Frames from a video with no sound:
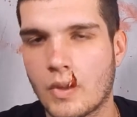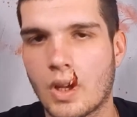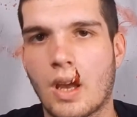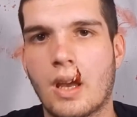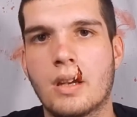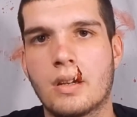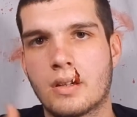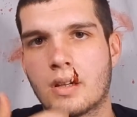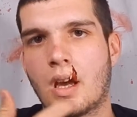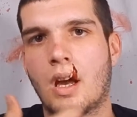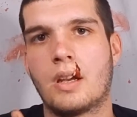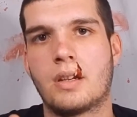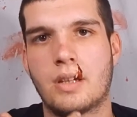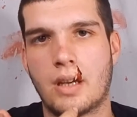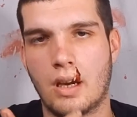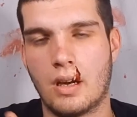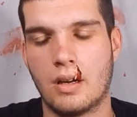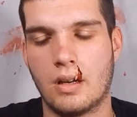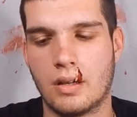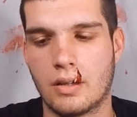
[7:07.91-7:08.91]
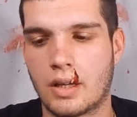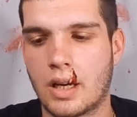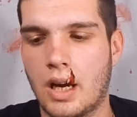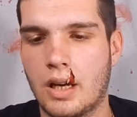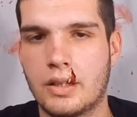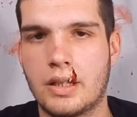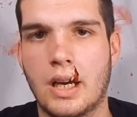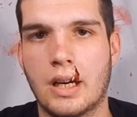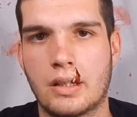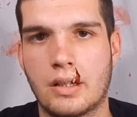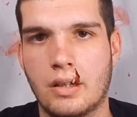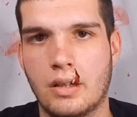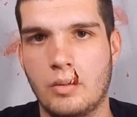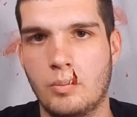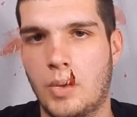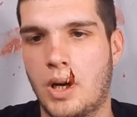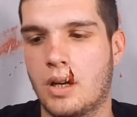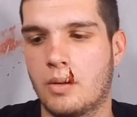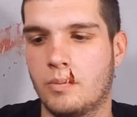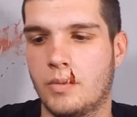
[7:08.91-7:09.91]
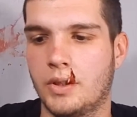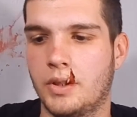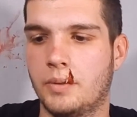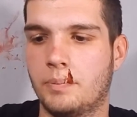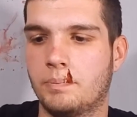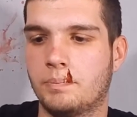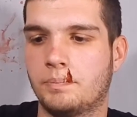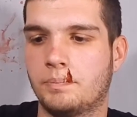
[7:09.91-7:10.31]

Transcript: and contacting the bottom lip.